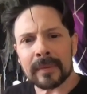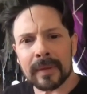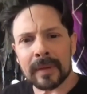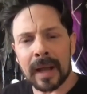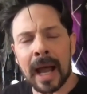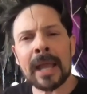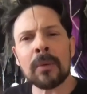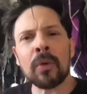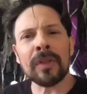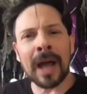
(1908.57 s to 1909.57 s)
I
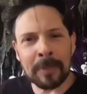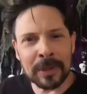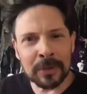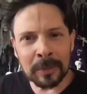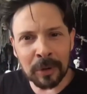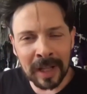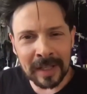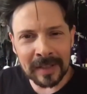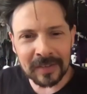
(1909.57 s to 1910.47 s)
will not be doing the burlesque.